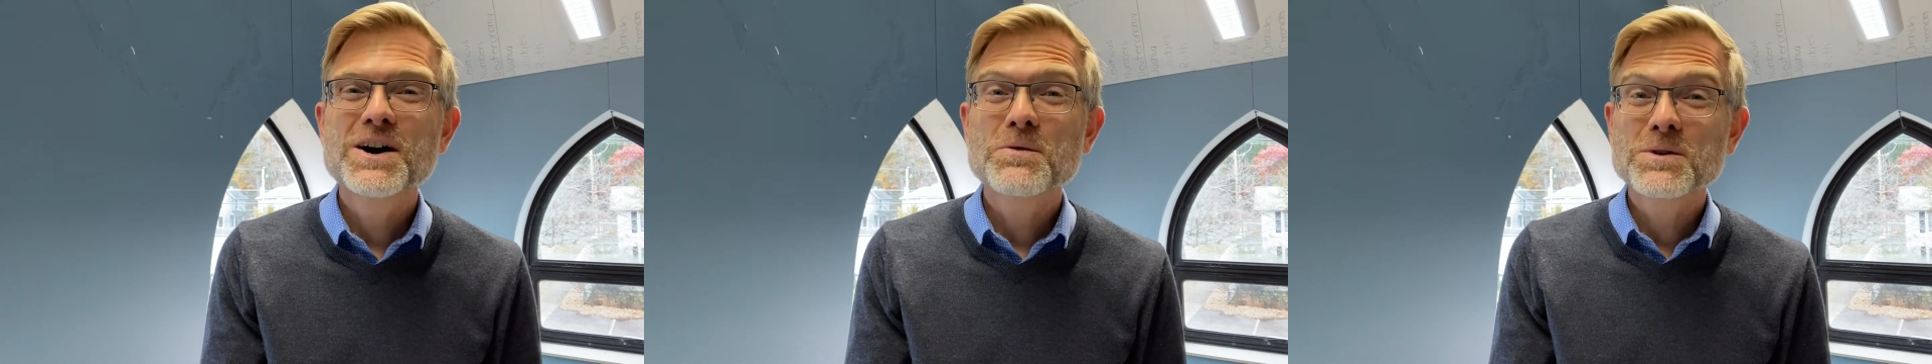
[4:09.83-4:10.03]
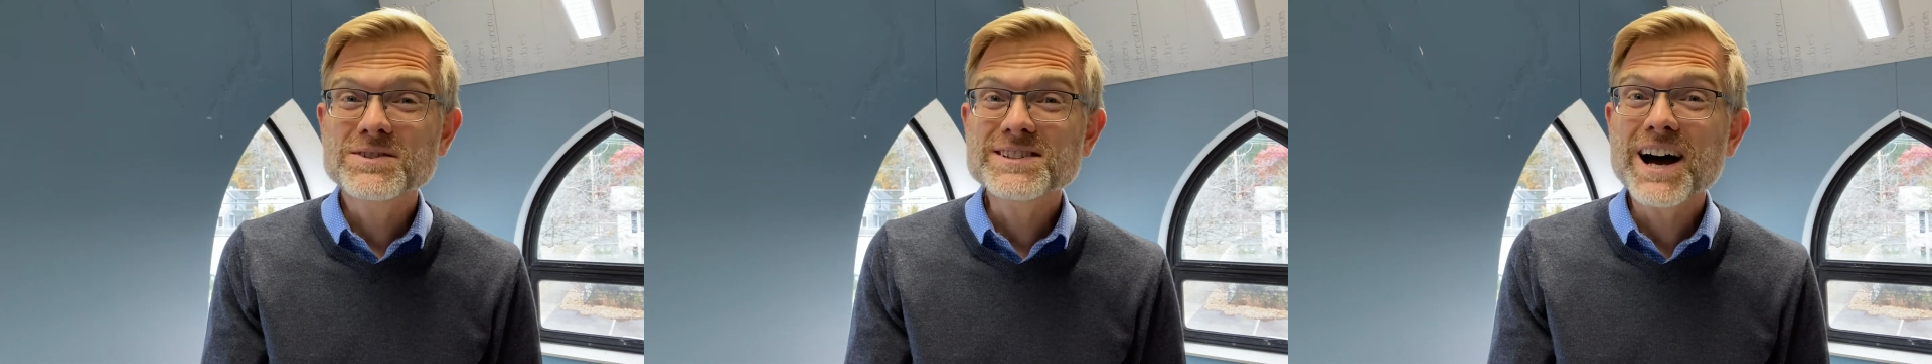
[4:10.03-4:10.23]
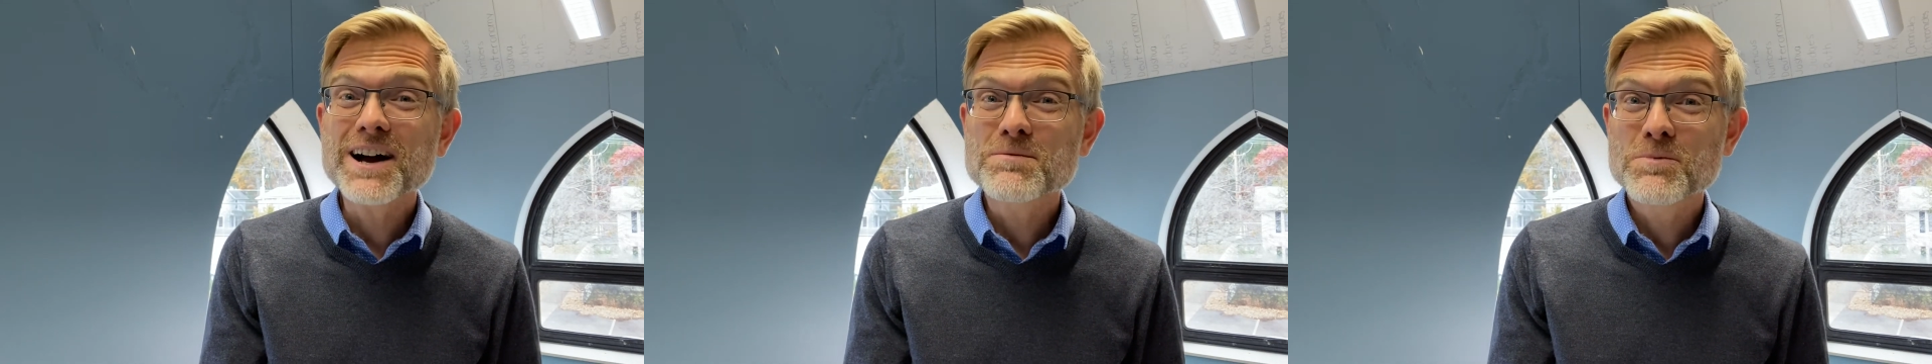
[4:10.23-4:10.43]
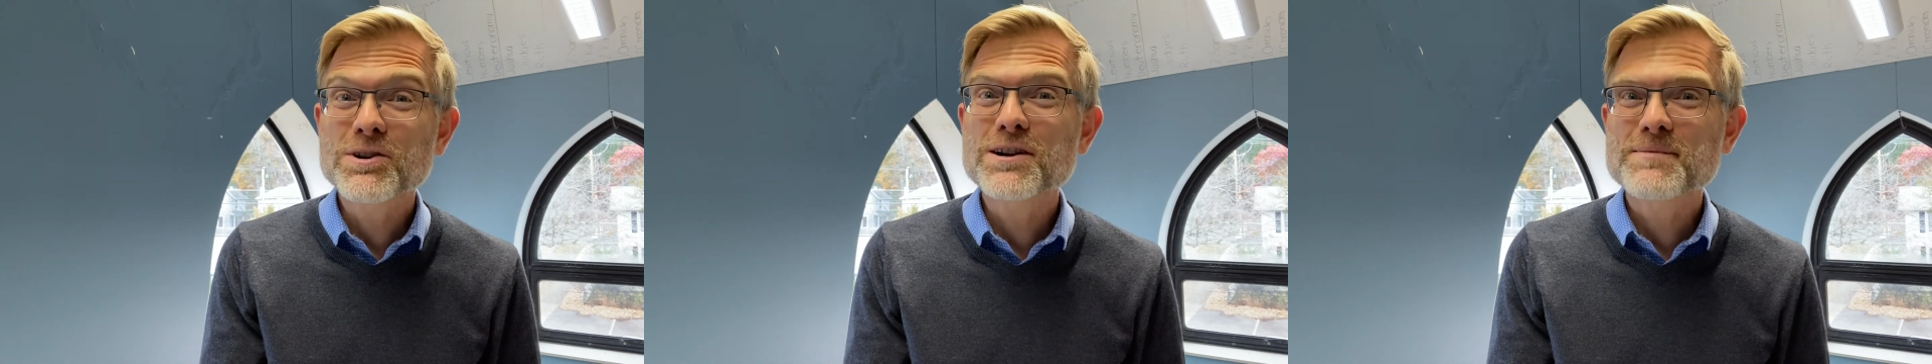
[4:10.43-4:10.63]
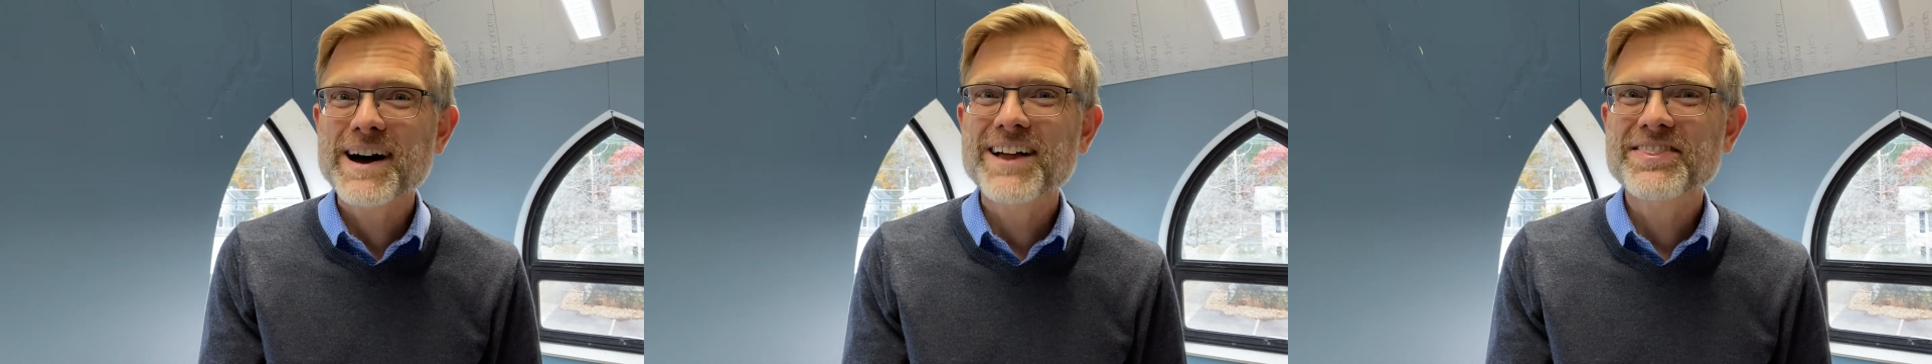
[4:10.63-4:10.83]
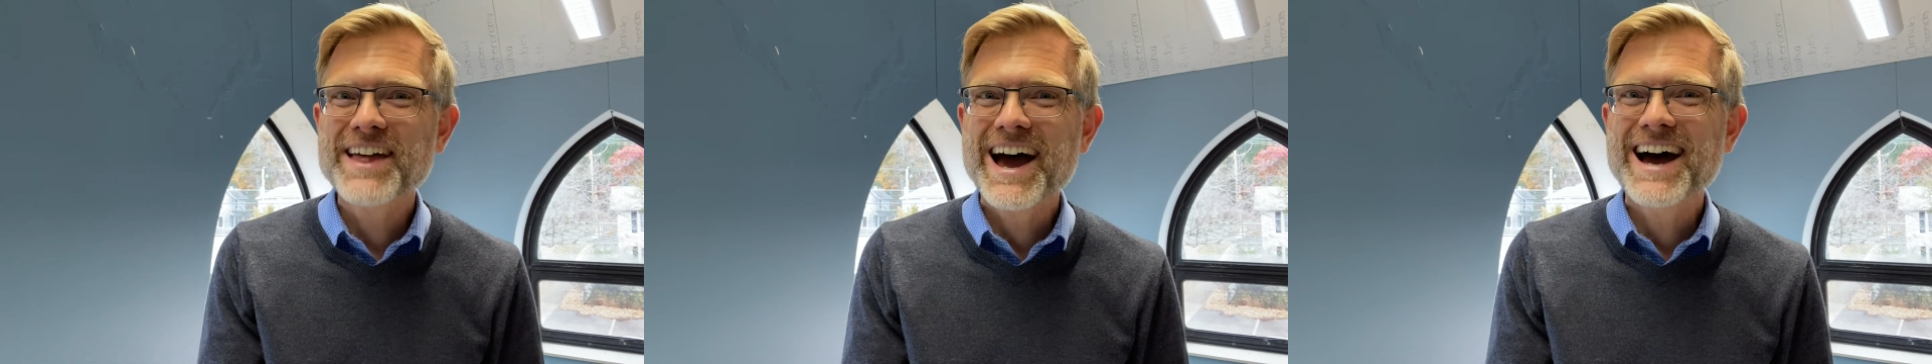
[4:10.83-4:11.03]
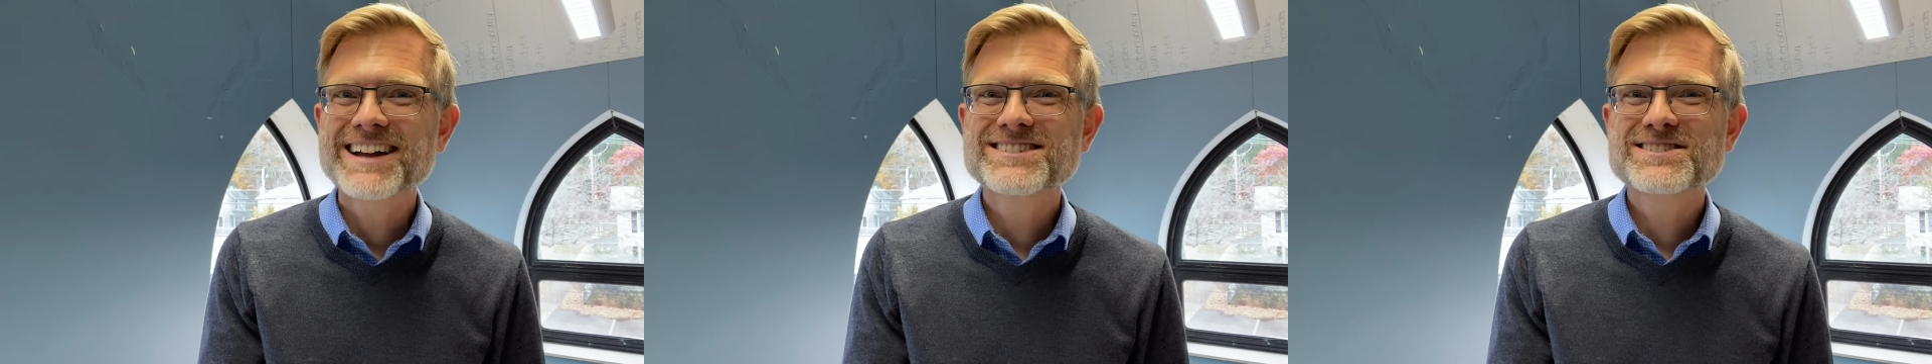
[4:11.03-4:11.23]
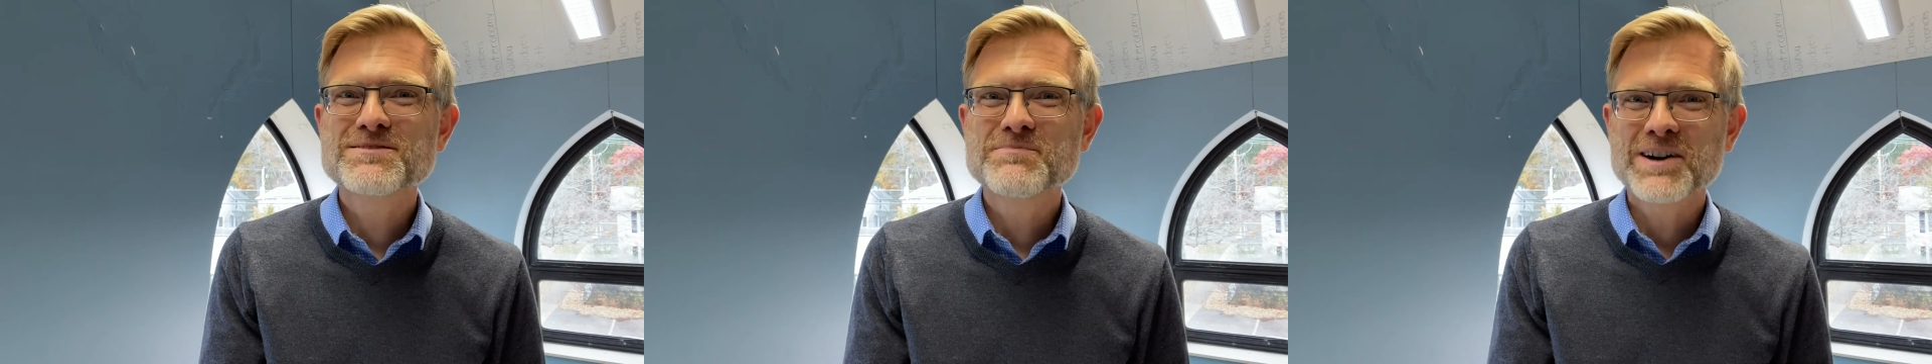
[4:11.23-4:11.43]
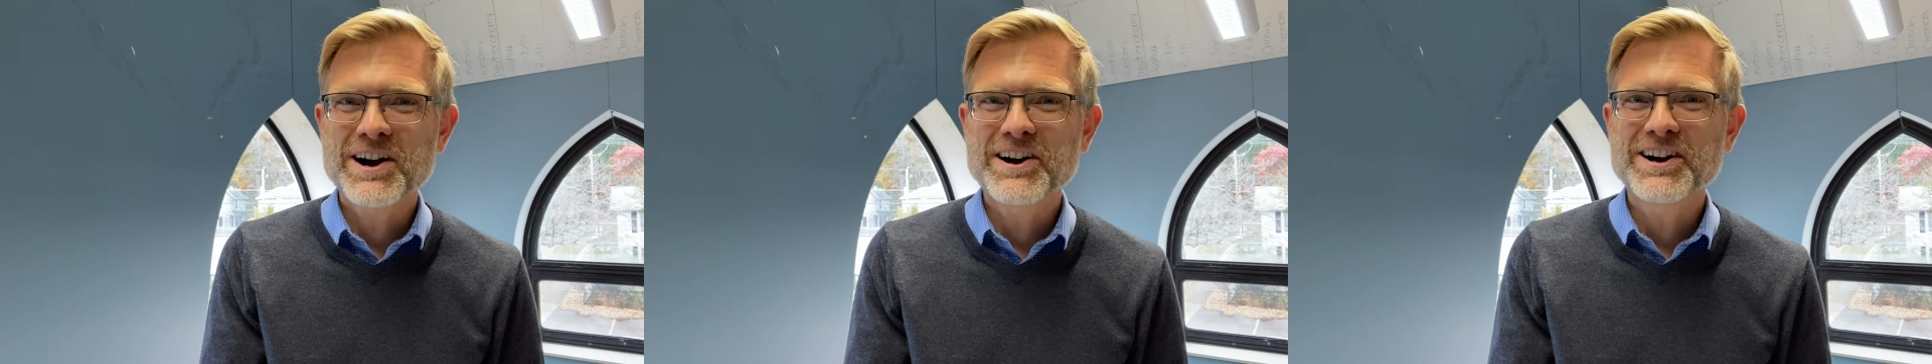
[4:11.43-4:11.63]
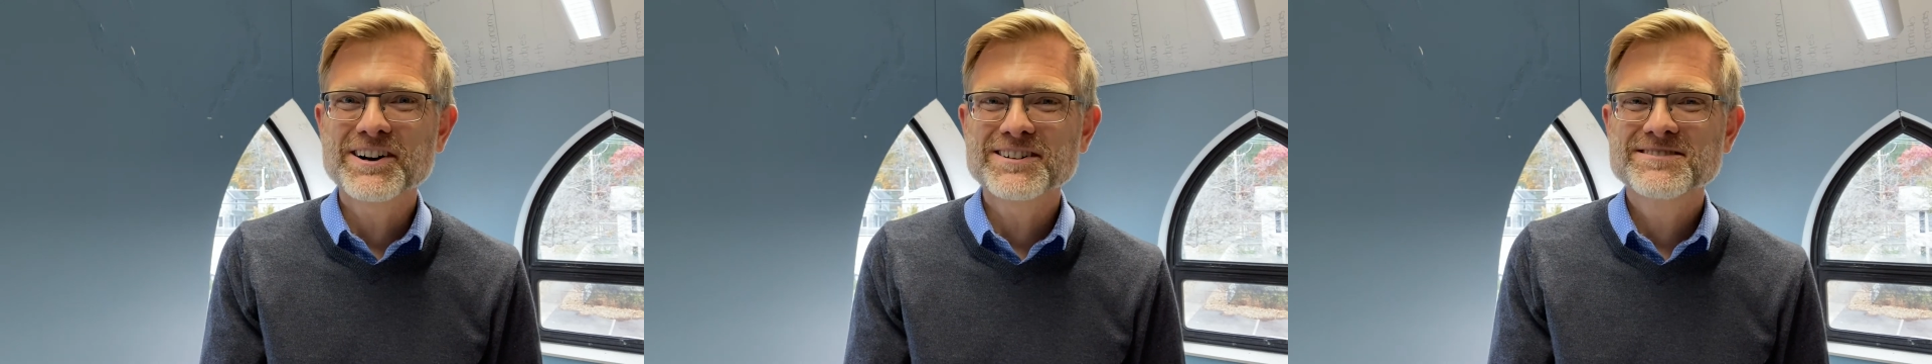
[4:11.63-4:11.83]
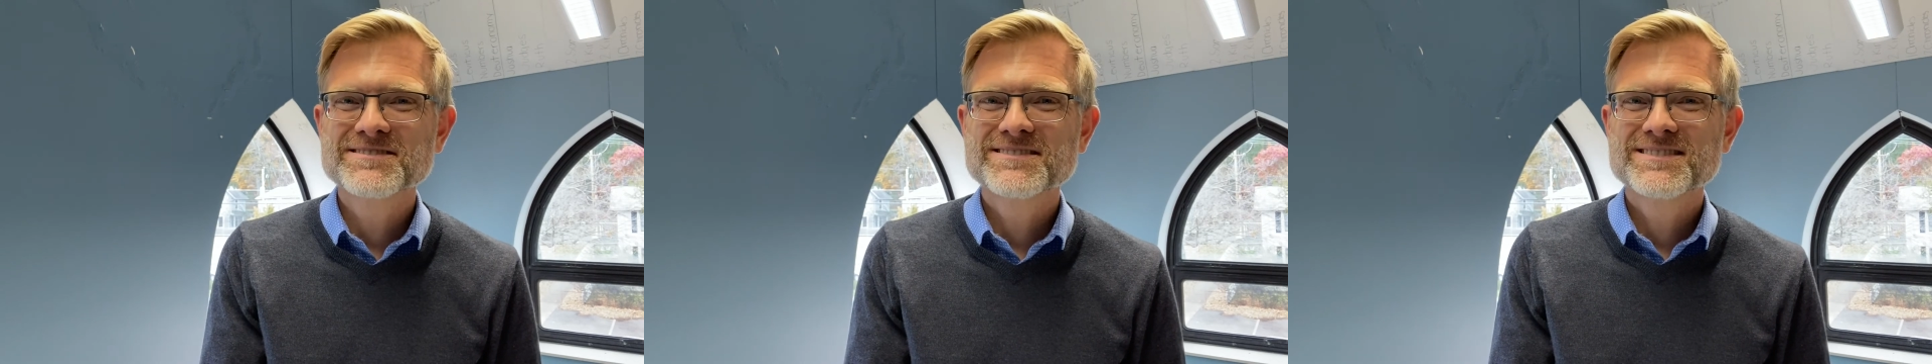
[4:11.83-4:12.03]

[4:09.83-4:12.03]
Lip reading: We'll talk more about that tomorrow.